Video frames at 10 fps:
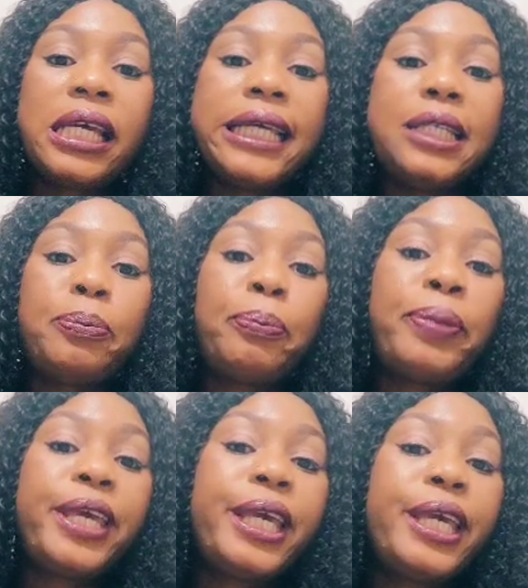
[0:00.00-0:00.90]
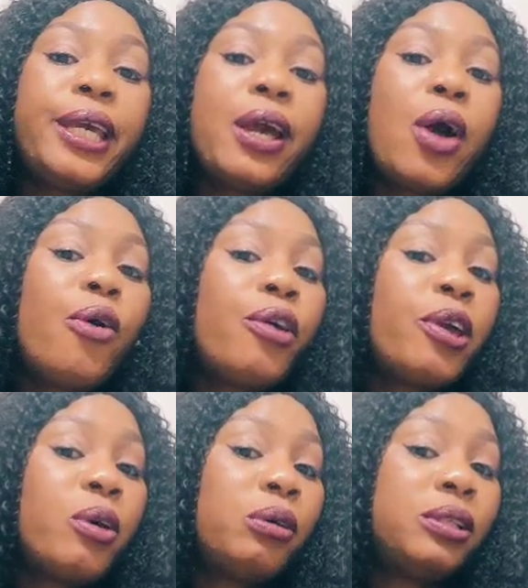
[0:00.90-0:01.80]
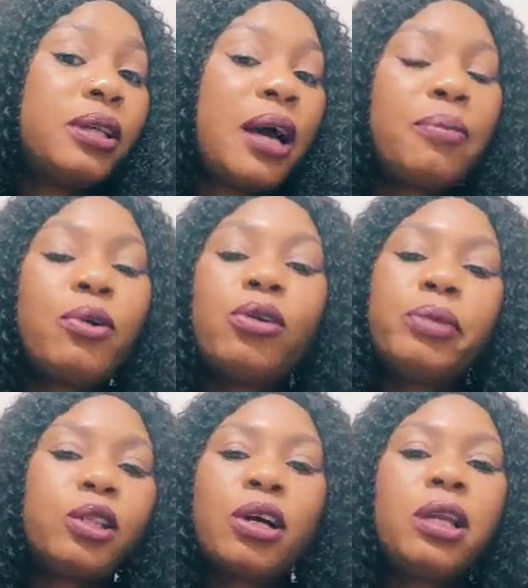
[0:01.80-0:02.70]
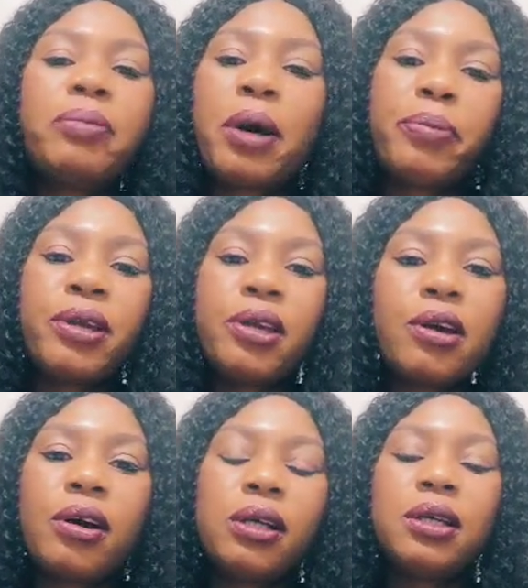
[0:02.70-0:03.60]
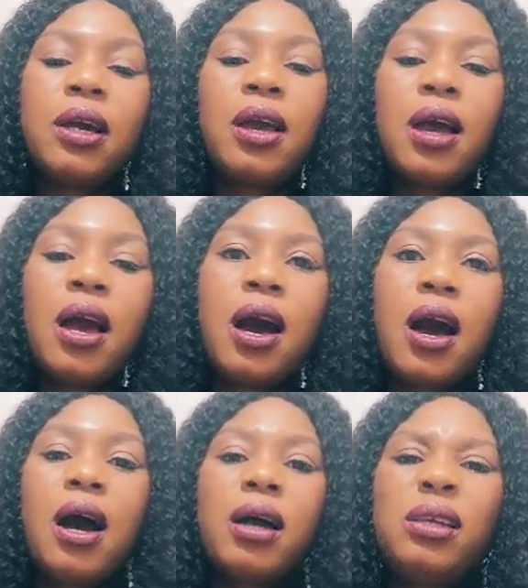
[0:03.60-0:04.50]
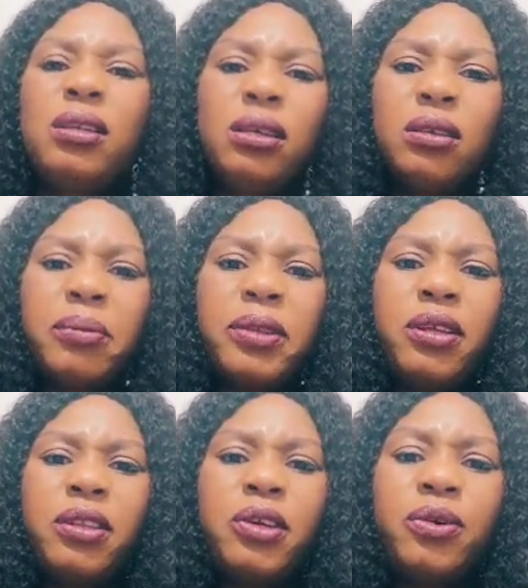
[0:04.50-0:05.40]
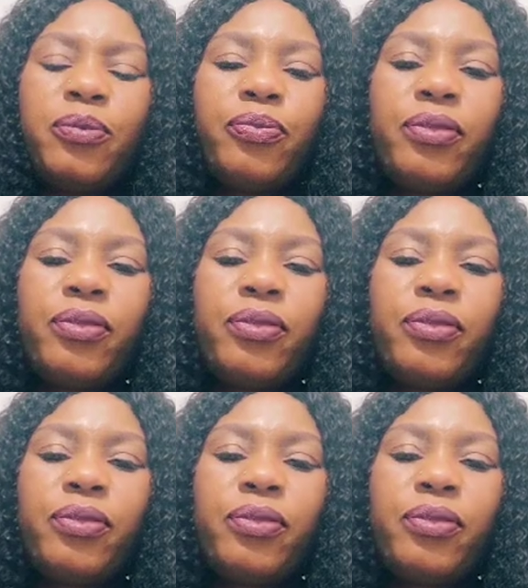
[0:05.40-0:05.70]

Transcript: It's period. I'm going to be talking about period. It's not something new.